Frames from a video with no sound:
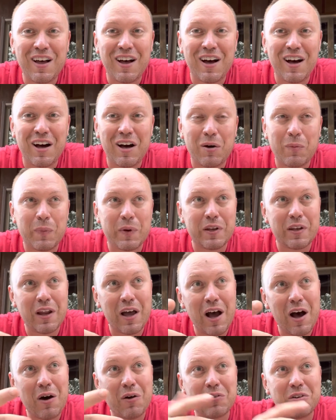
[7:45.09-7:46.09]
But
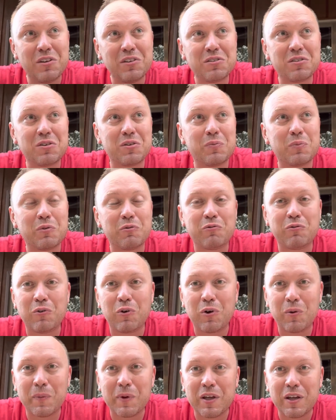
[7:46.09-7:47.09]
now these are
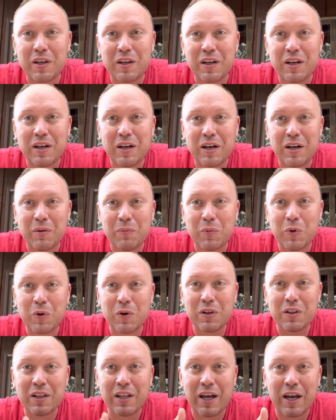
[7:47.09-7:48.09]
performing
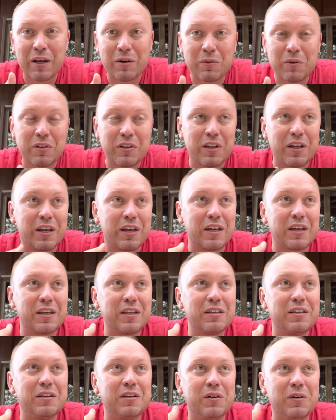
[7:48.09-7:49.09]
more in line with
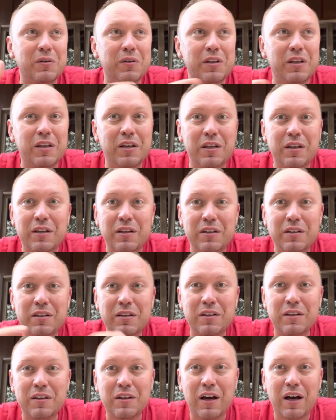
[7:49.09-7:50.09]

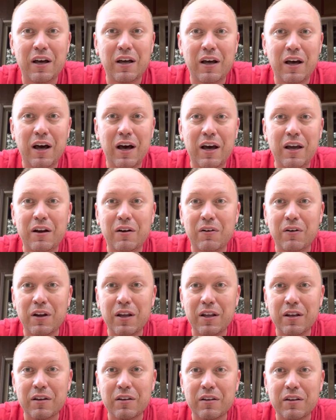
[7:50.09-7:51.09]
the higher
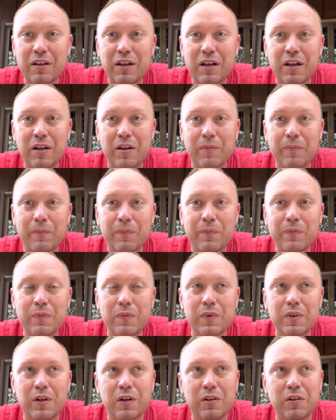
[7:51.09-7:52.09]
end,
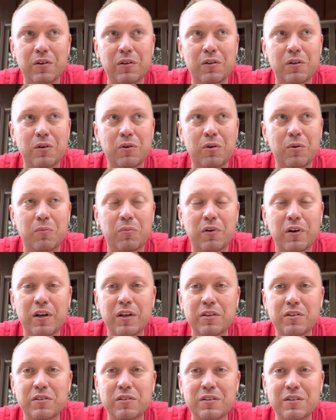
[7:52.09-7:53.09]
although lower
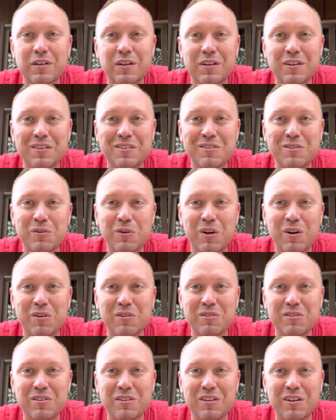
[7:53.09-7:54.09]
priced
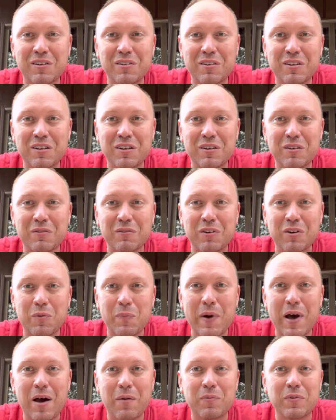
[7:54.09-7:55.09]
drones though that are very
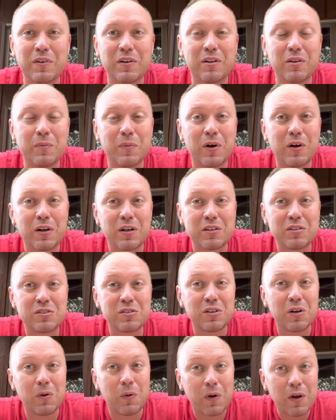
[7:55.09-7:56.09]
popular on the market.
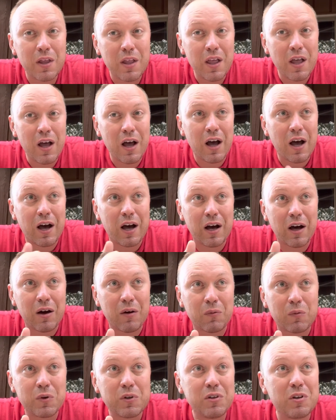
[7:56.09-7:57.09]
So
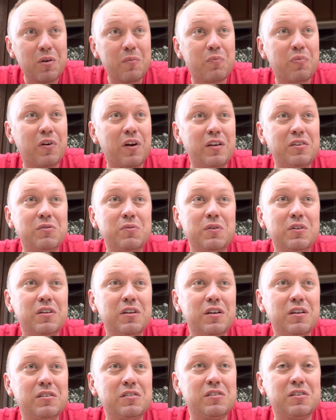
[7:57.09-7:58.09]
really impressed with
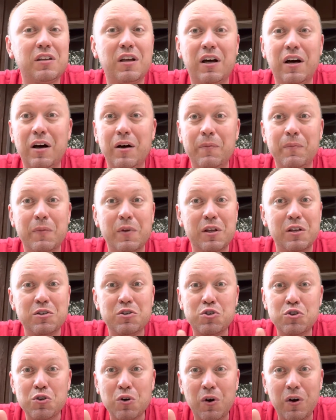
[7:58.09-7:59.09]
this.
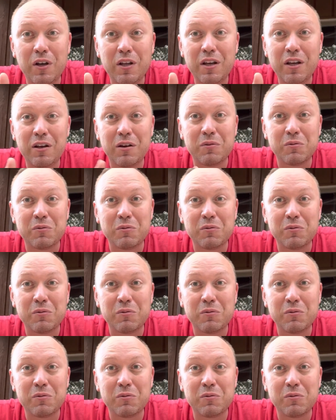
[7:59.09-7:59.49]
Enjoyed it.